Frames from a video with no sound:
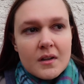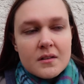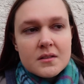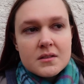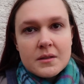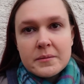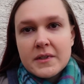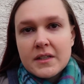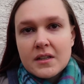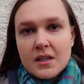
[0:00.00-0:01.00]
there's
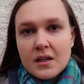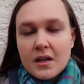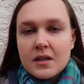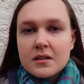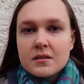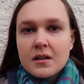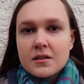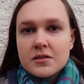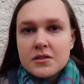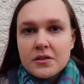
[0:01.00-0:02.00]
somebody that I had
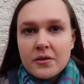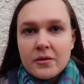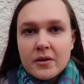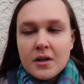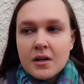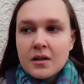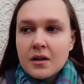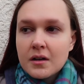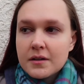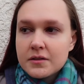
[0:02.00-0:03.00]
gotten to know
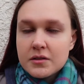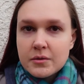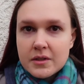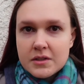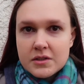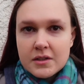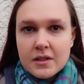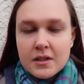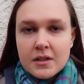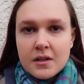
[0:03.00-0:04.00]
on Twitch.
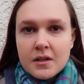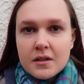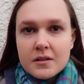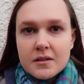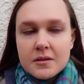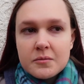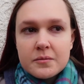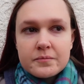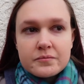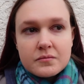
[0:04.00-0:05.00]
Her name
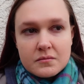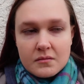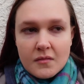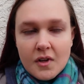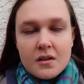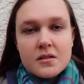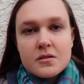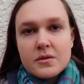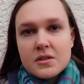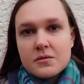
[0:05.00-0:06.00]
on
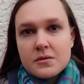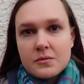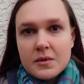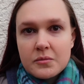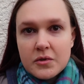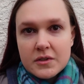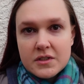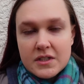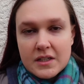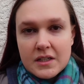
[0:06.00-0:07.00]
Twitch was OneBoard
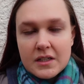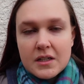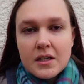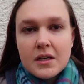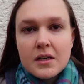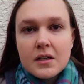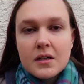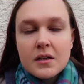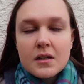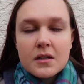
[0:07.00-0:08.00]
Chicky,
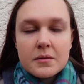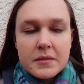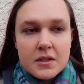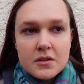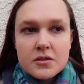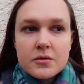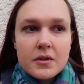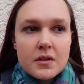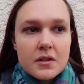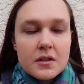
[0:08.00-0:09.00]
um, and on
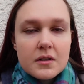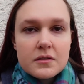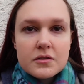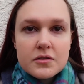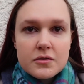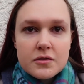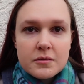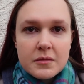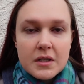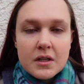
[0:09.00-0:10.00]
Twitter and other social
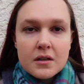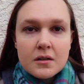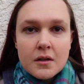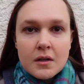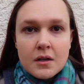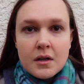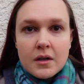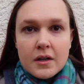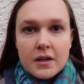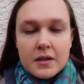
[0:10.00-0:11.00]
media.
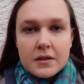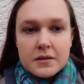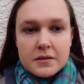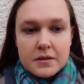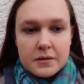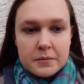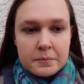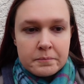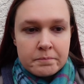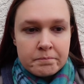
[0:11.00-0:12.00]
And um,
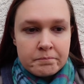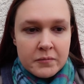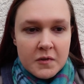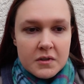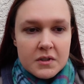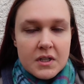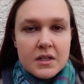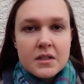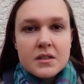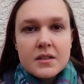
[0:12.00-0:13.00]
well,
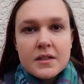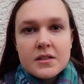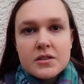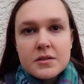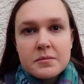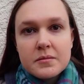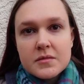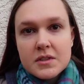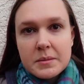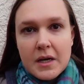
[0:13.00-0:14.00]
today she
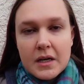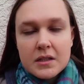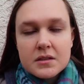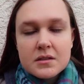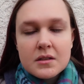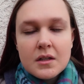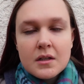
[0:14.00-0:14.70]
she passed,